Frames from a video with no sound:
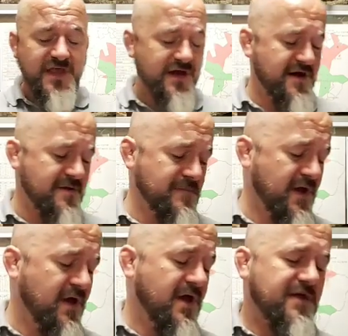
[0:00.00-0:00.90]
Um,
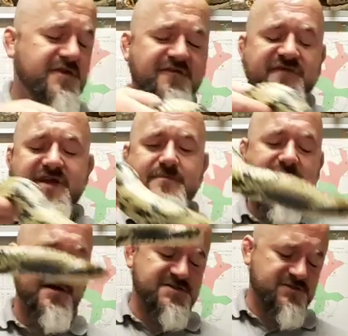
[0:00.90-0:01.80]
the
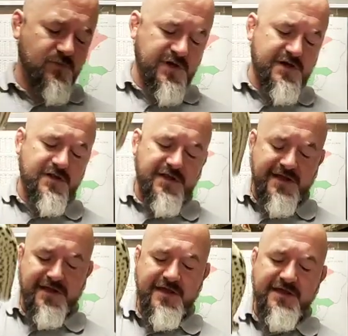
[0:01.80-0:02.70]
females will
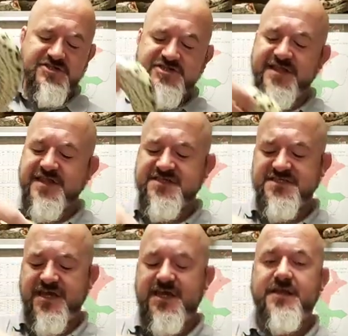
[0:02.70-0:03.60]
shed their
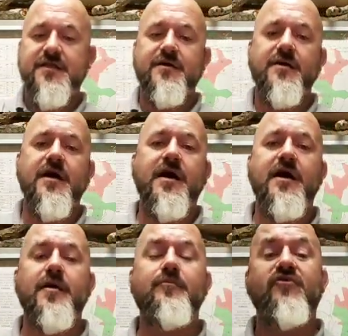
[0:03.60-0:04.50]
skin
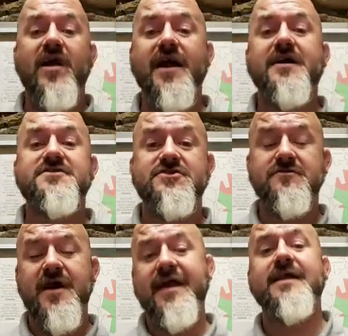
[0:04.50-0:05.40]
uh, prior
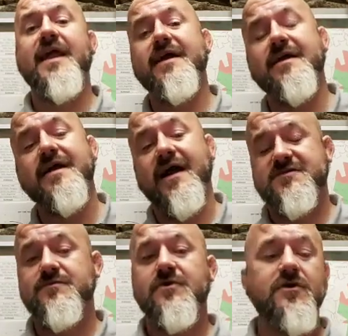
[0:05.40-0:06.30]
to egg laying,
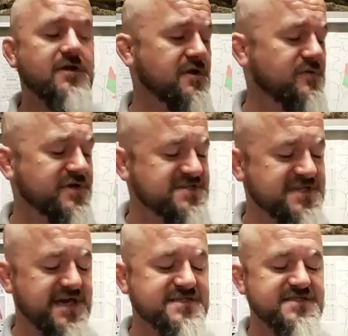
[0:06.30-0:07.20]
as with all colubrid
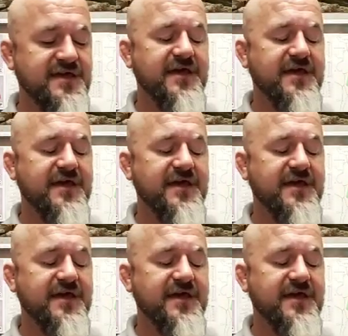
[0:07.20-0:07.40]
snakes,